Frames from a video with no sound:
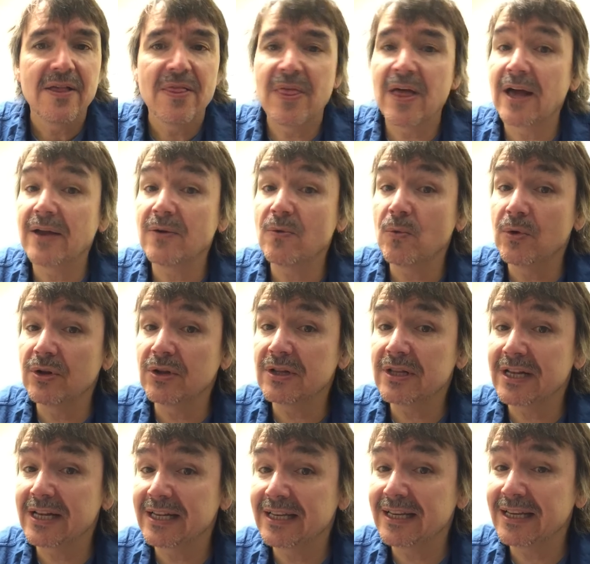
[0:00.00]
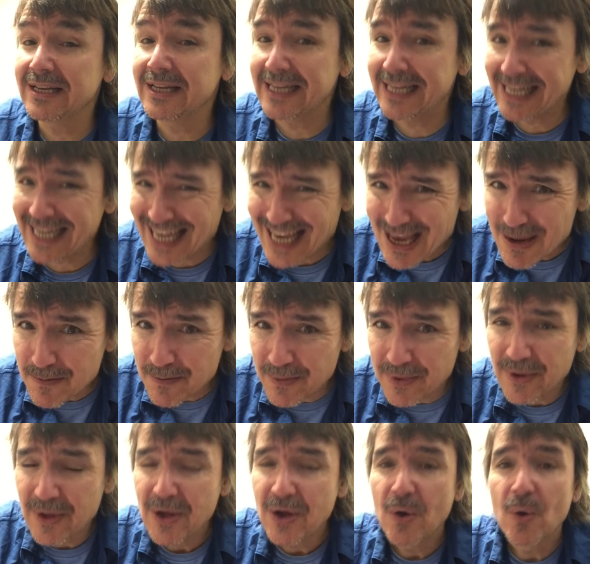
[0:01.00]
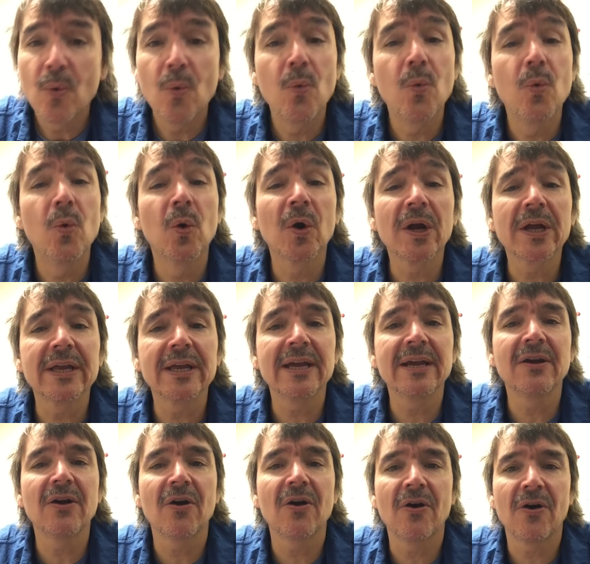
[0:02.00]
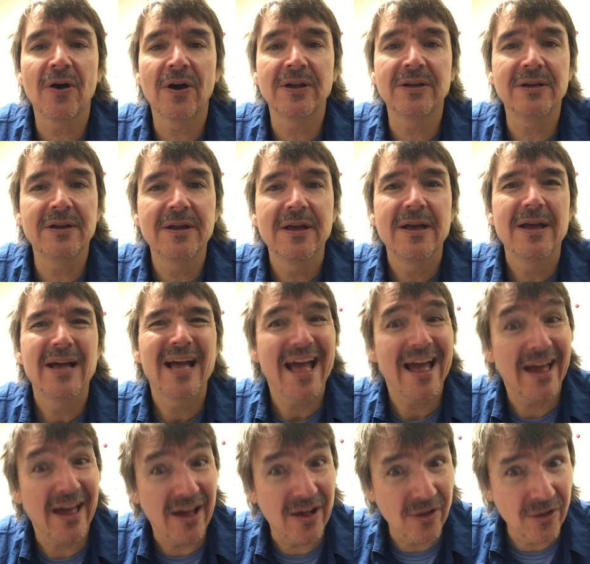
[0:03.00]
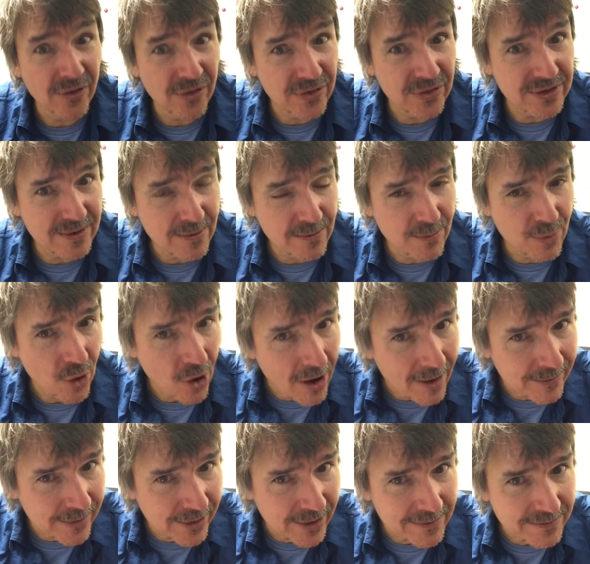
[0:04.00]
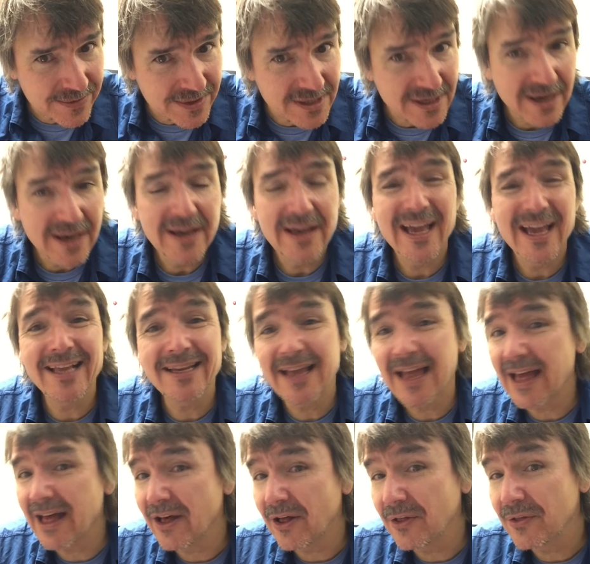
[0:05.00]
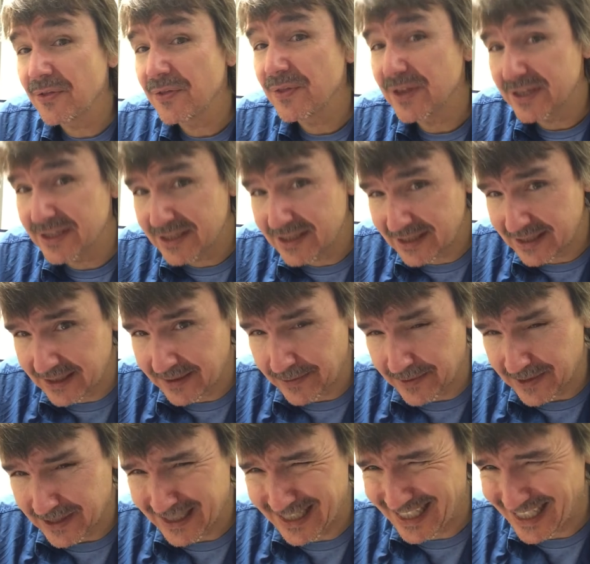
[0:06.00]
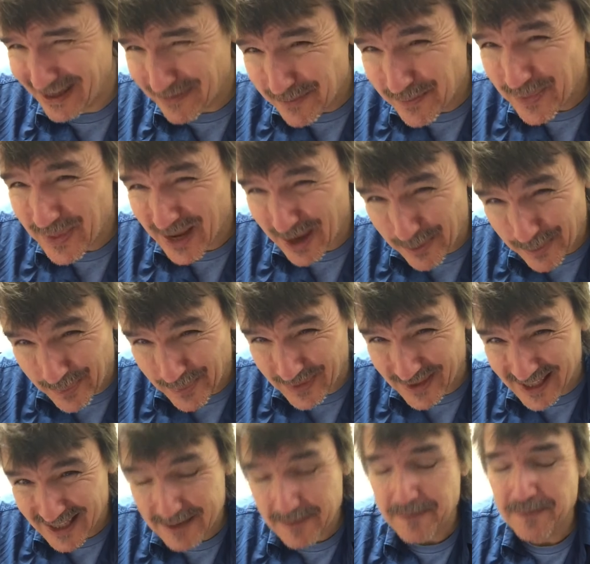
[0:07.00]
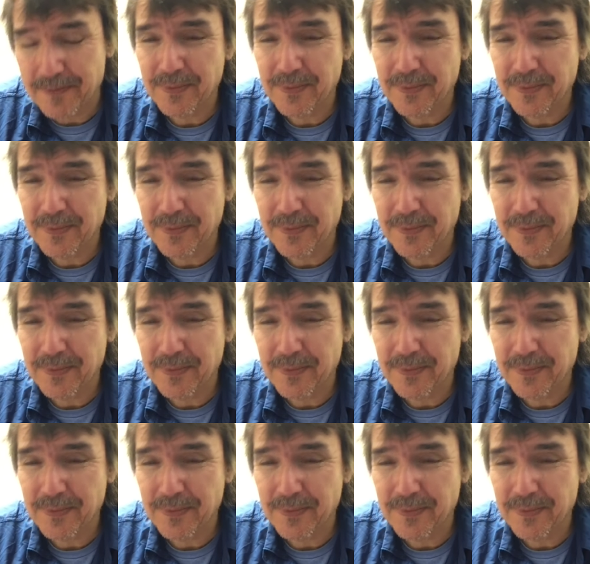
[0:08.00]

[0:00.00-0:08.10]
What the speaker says: that will keep working on health problems and health symptoms.